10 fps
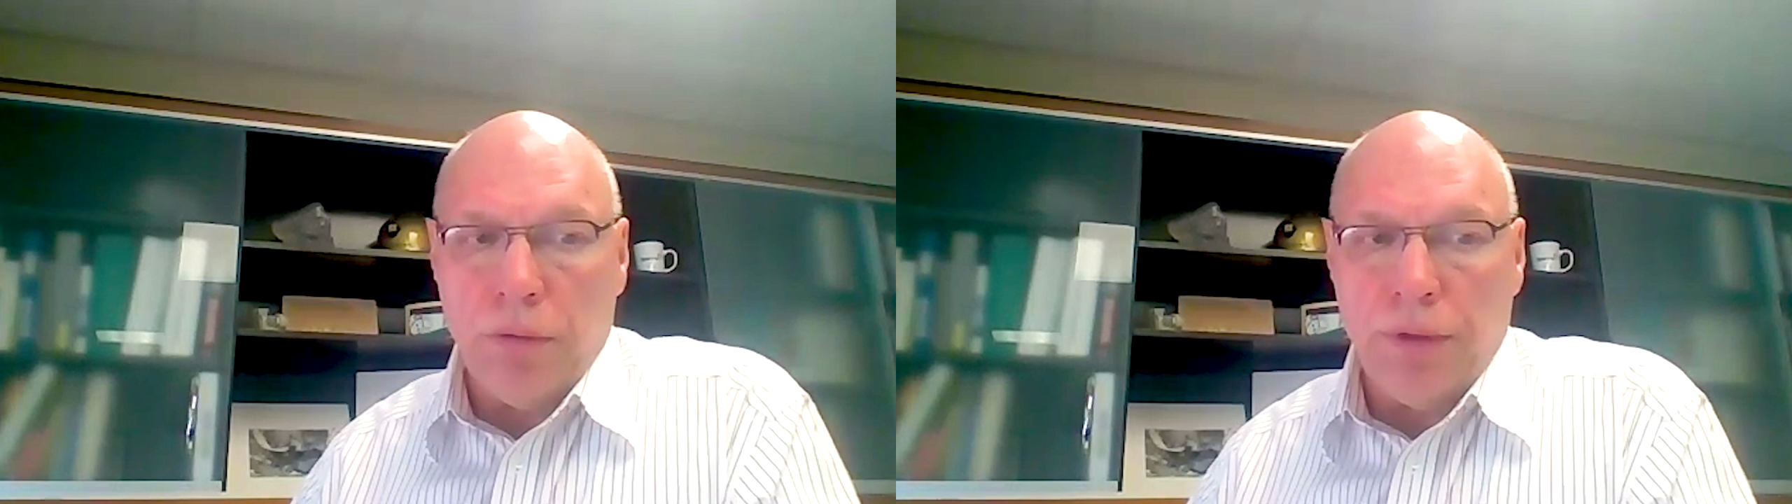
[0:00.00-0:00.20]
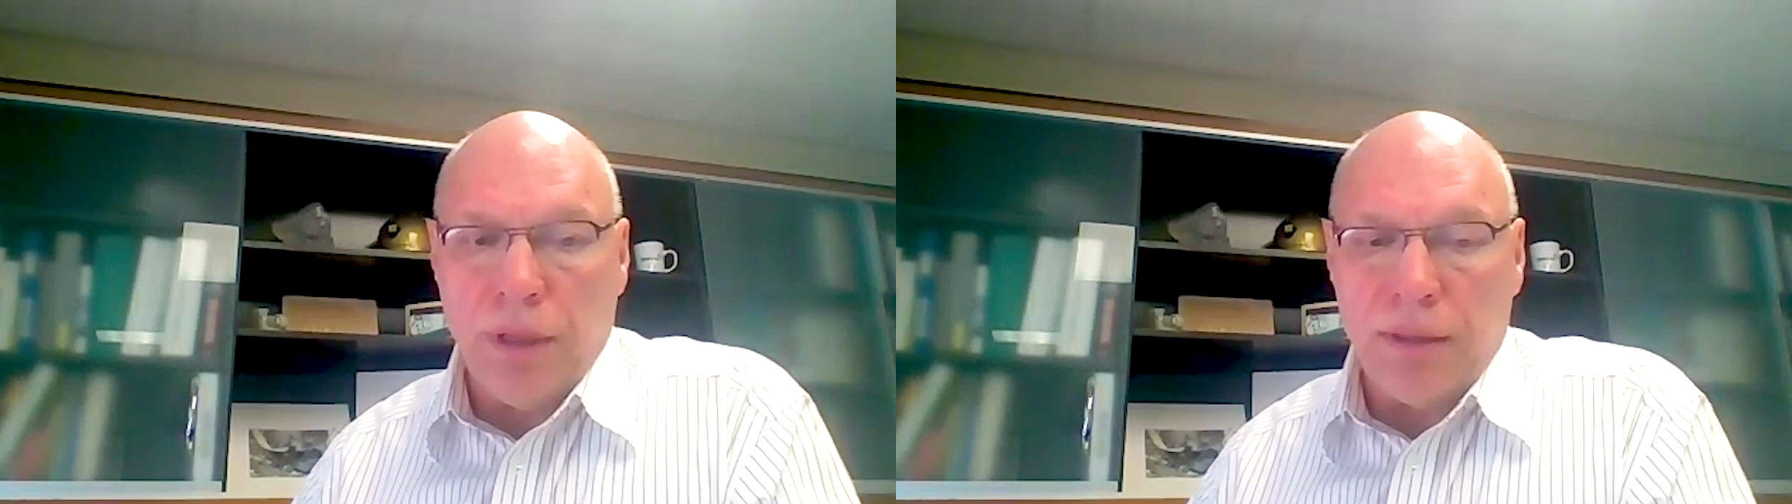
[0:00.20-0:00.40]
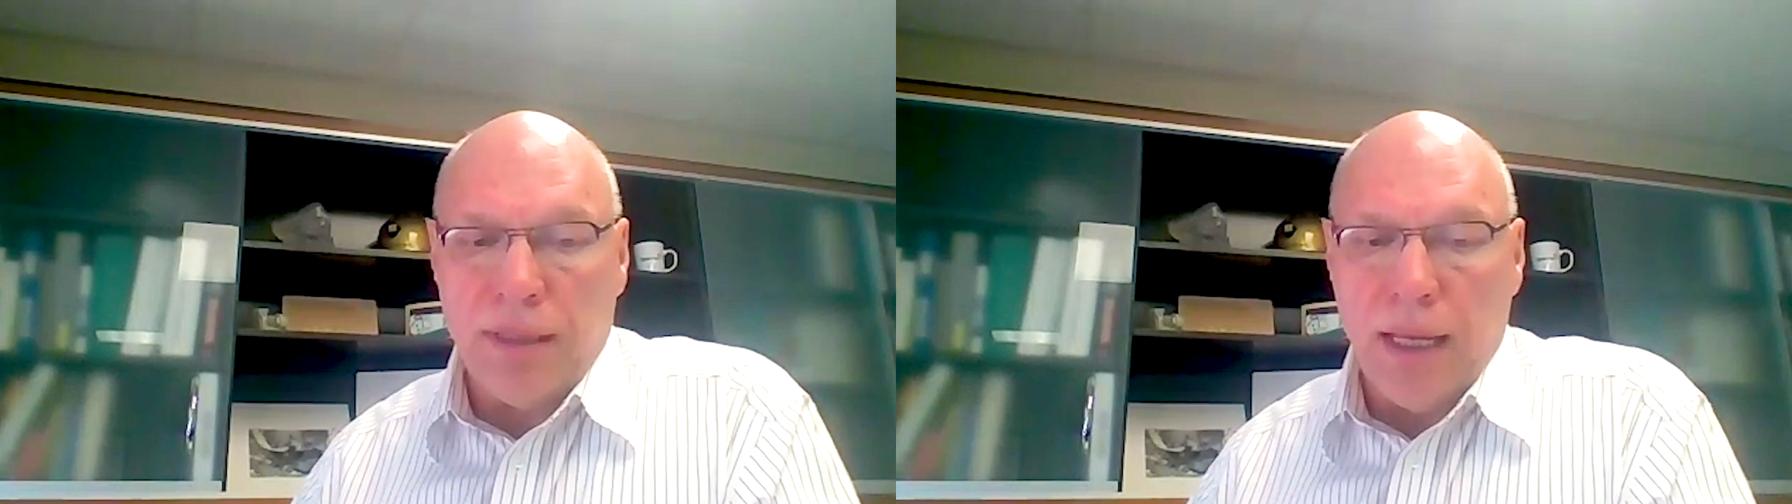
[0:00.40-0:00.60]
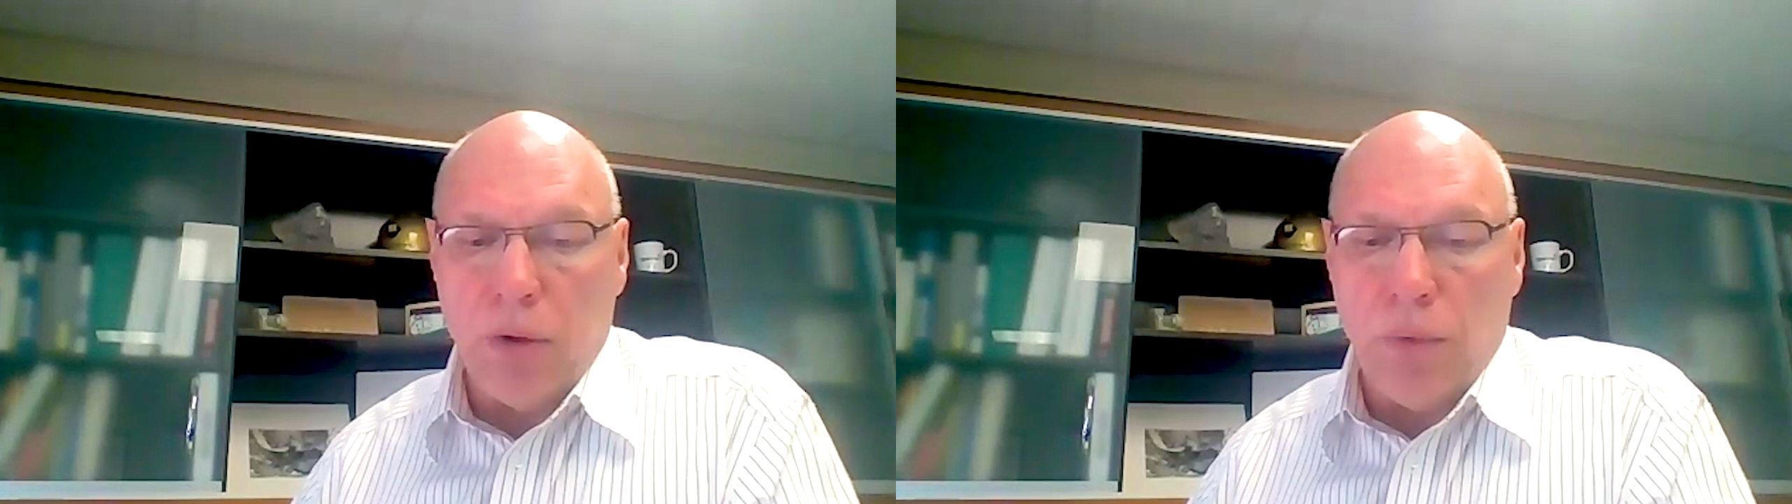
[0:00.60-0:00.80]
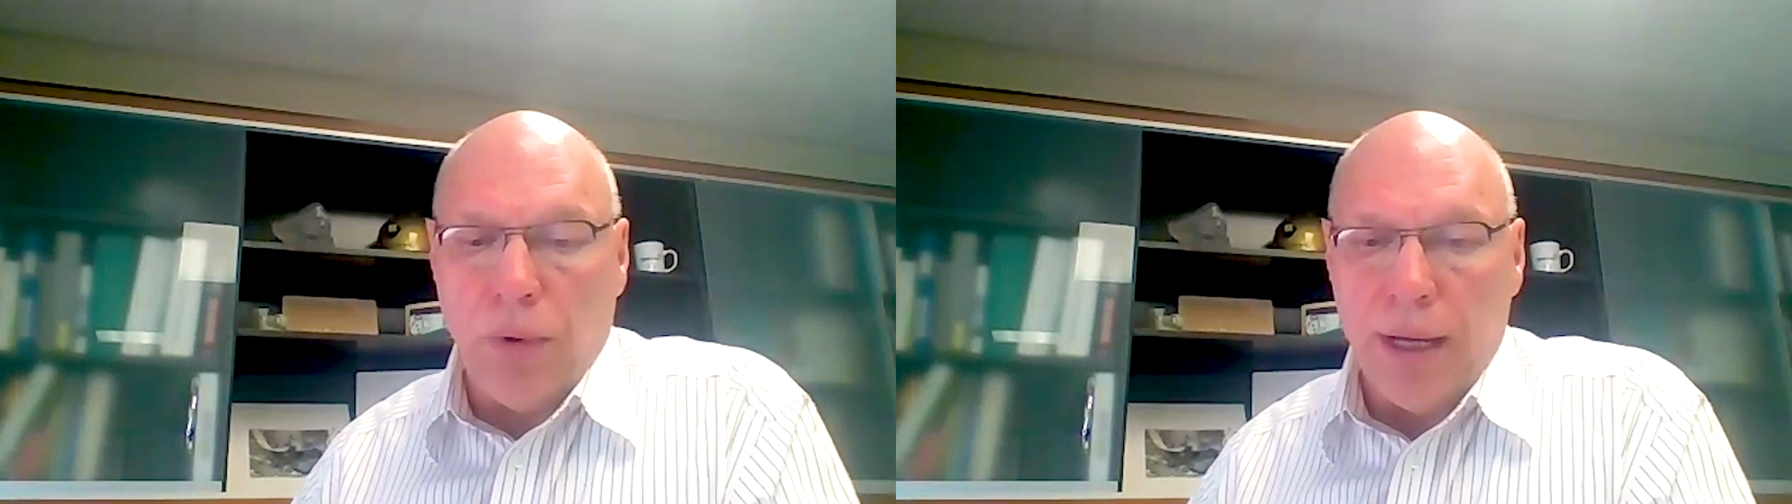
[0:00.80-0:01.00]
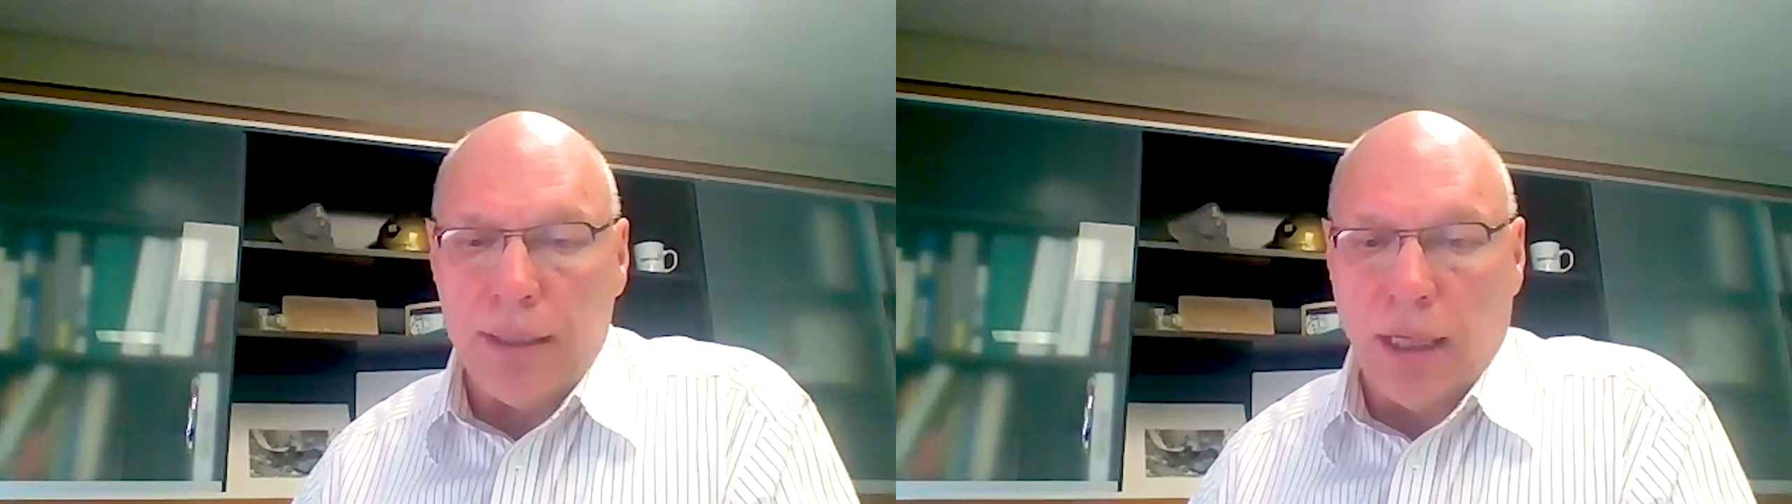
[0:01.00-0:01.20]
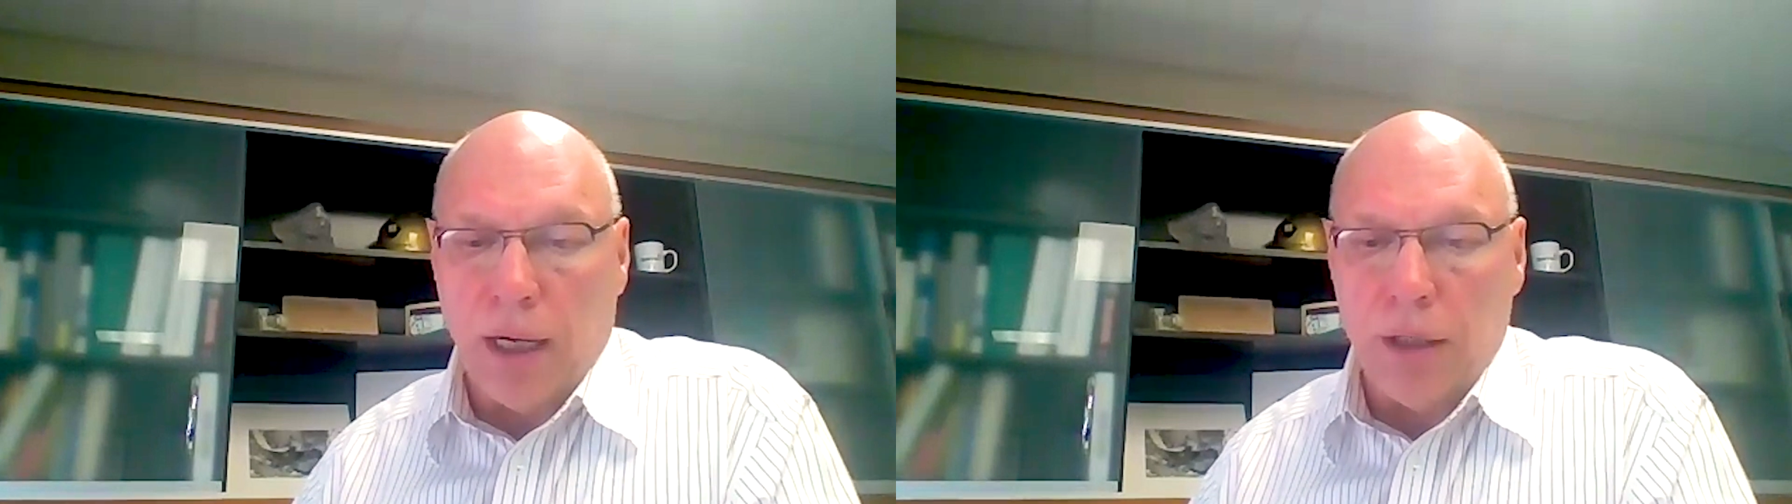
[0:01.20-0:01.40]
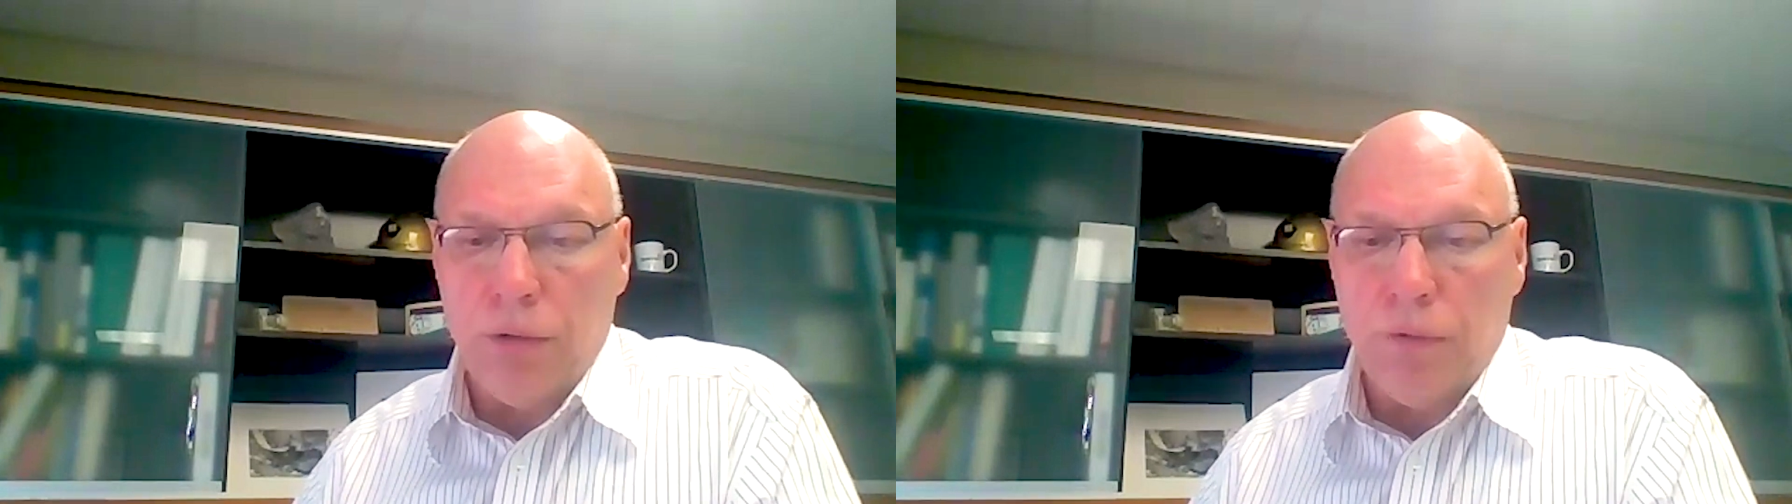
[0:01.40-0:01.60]
the takeaways
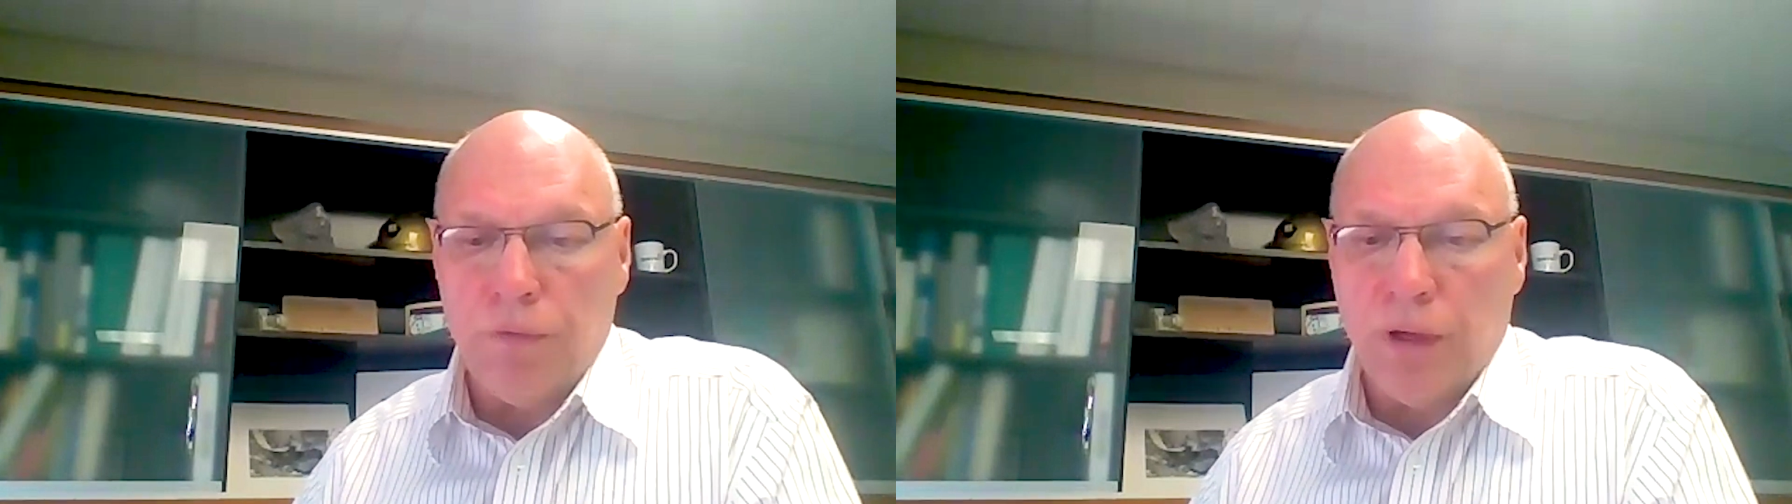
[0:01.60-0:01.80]
are you've